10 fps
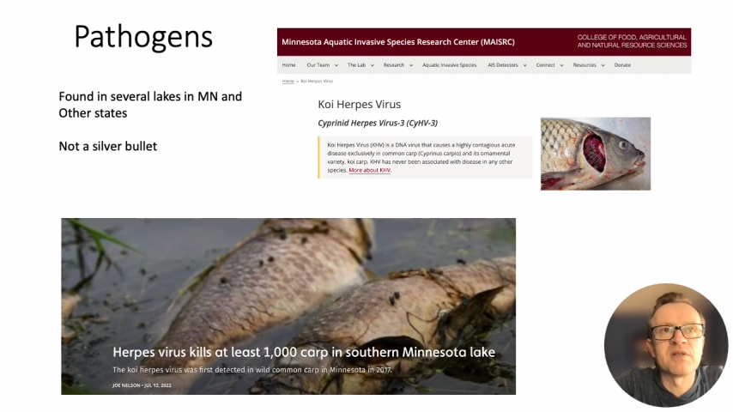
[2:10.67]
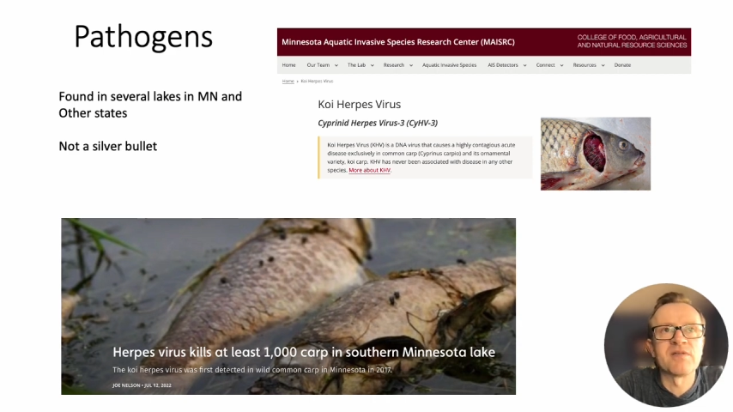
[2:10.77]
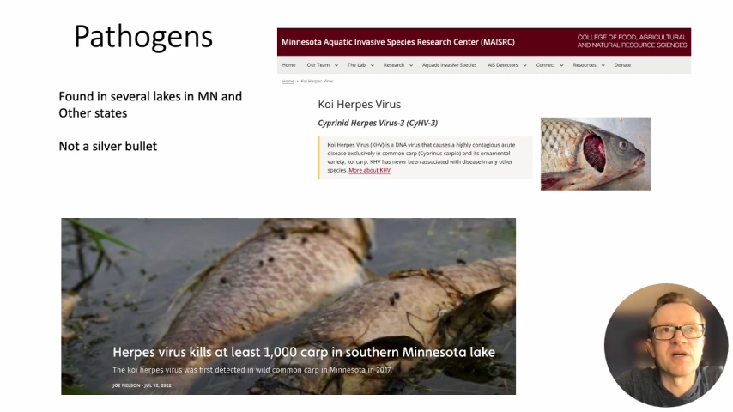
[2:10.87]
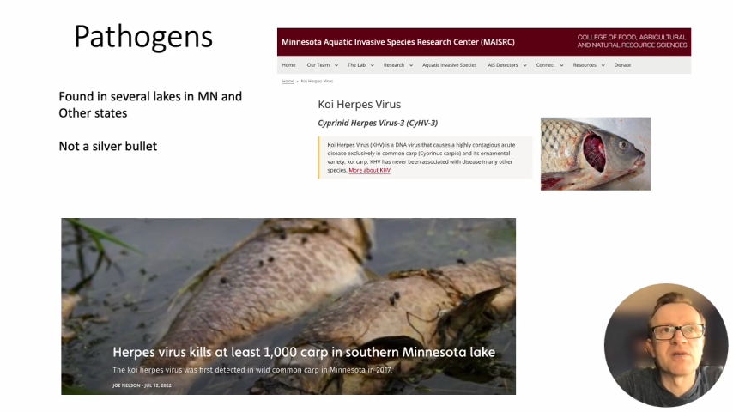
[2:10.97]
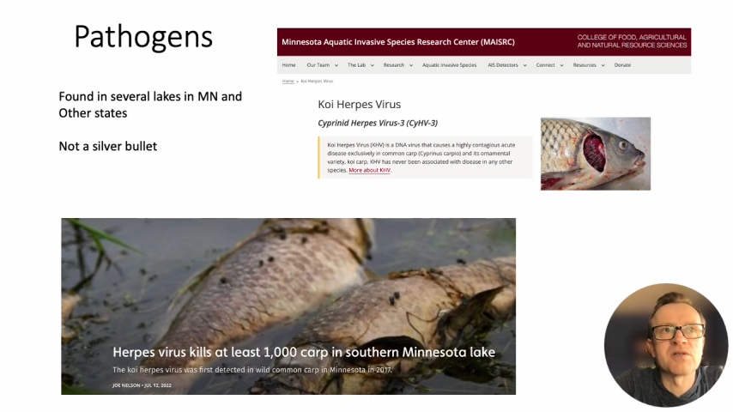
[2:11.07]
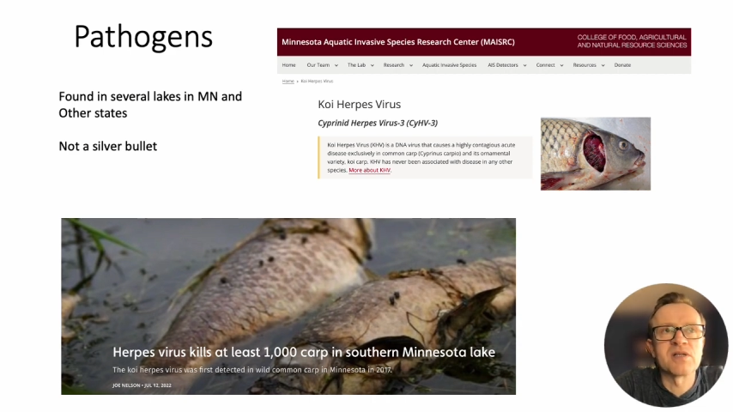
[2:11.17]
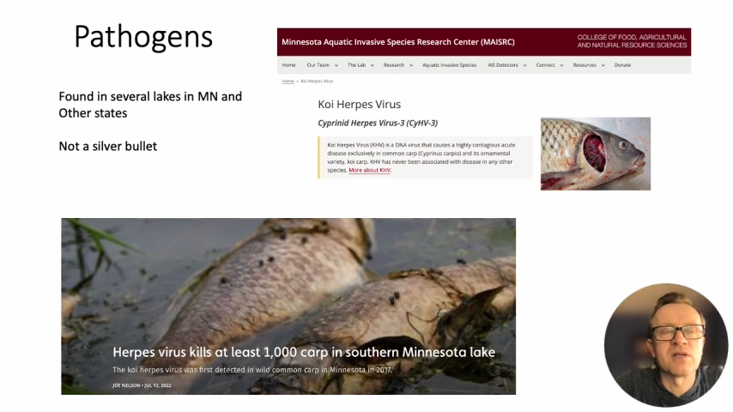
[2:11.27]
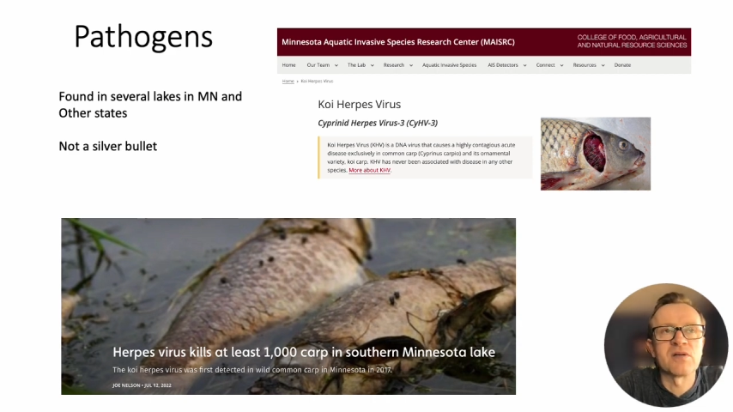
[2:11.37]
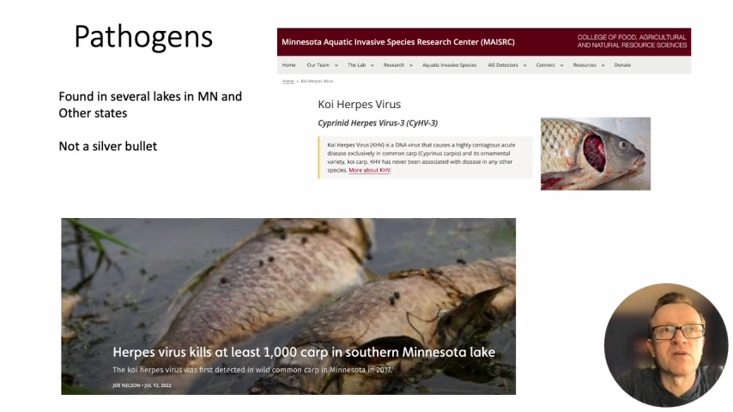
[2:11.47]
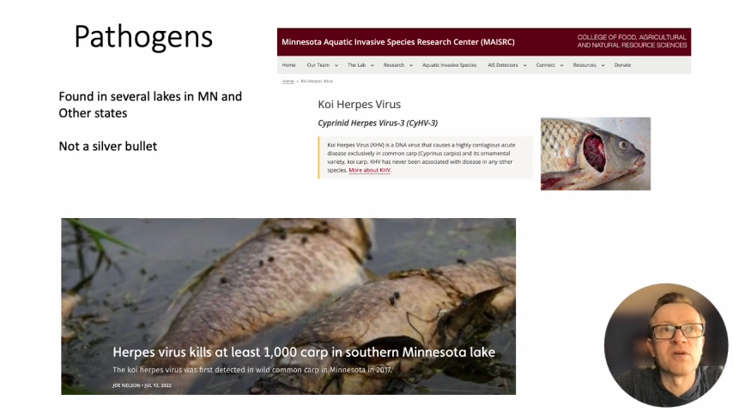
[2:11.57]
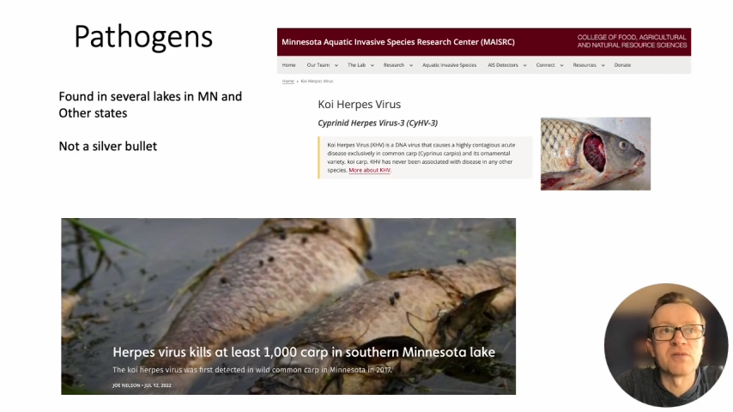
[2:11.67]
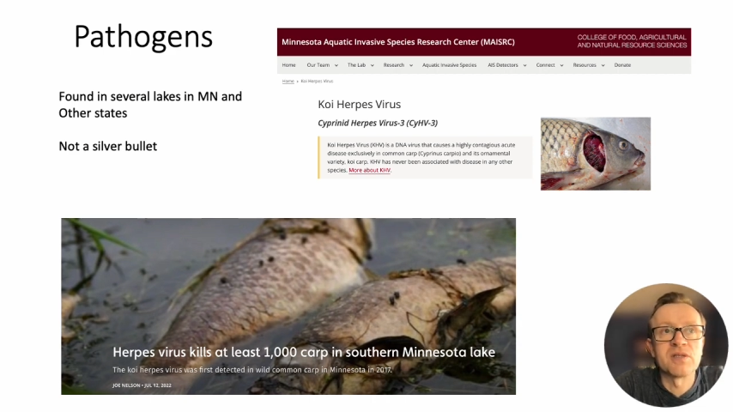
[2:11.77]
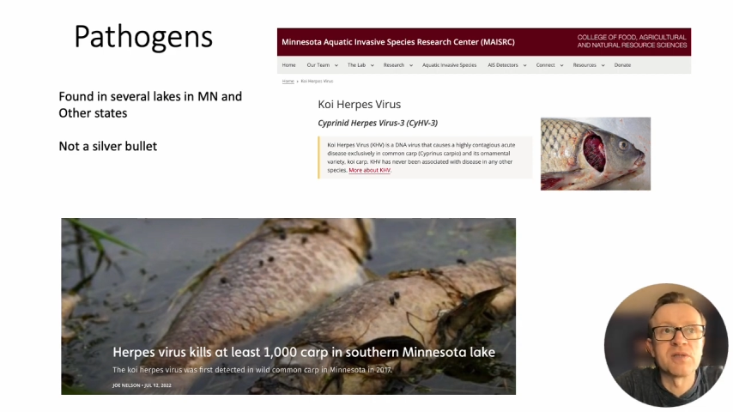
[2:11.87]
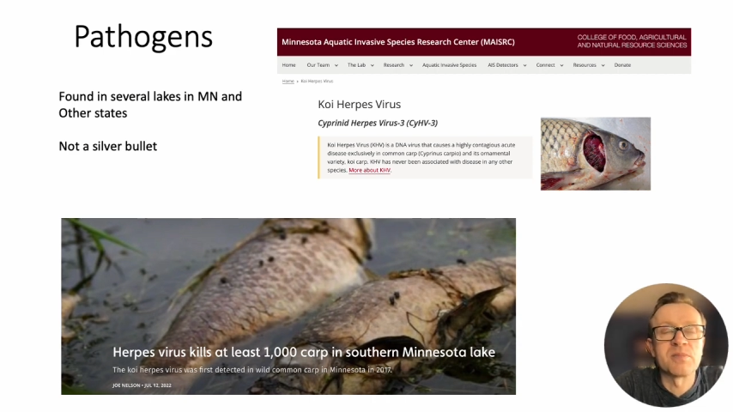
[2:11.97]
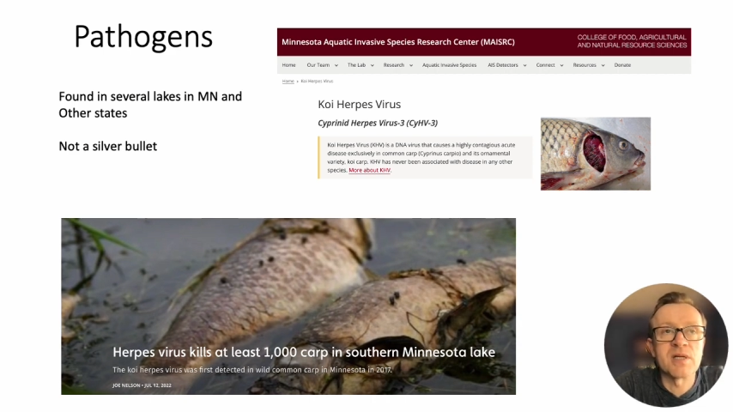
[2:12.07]
virus are
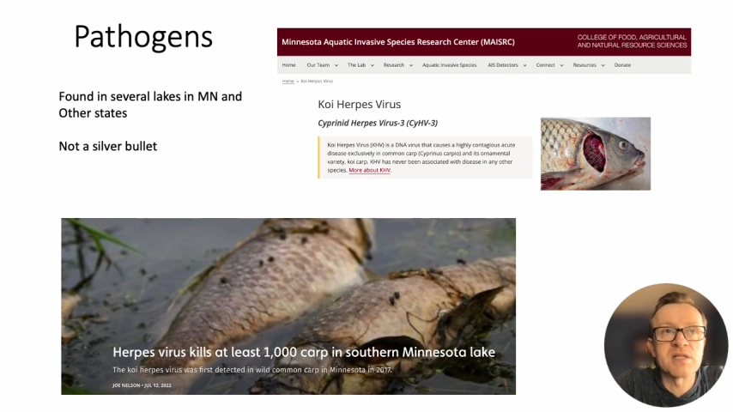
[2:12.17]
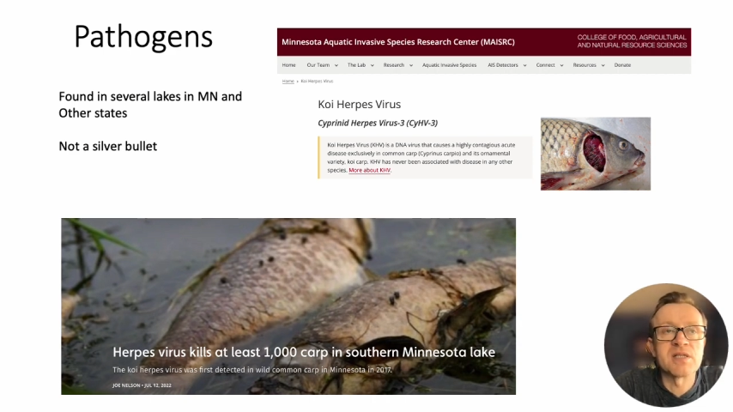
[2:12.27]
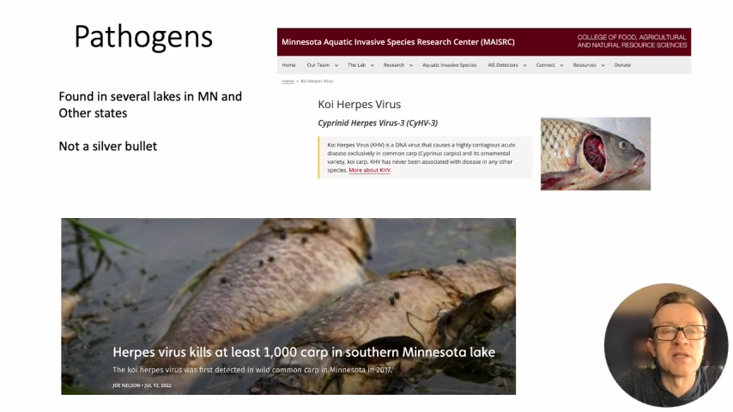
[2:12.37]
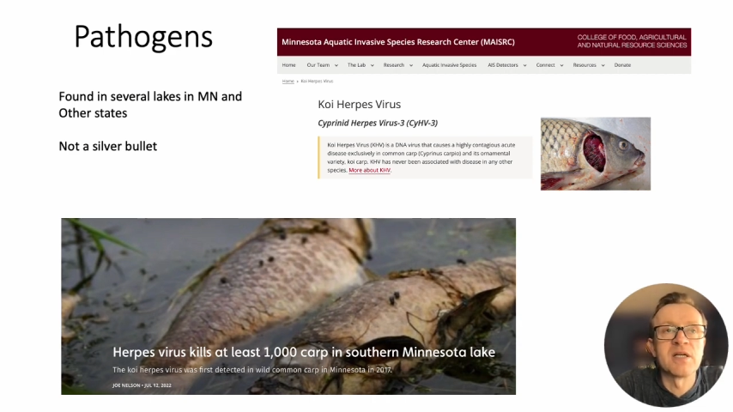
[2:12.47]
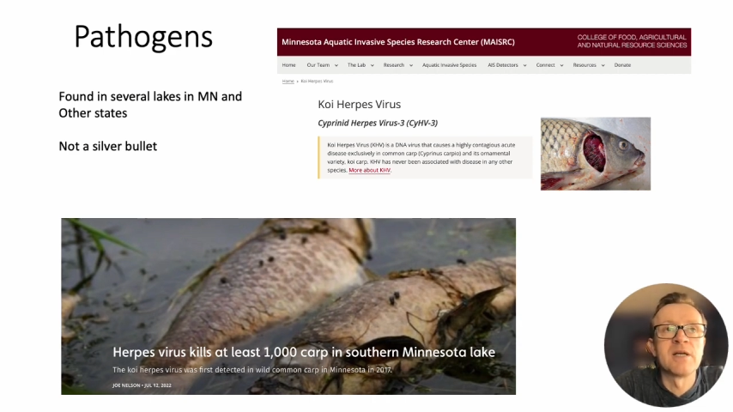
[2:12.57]
already present.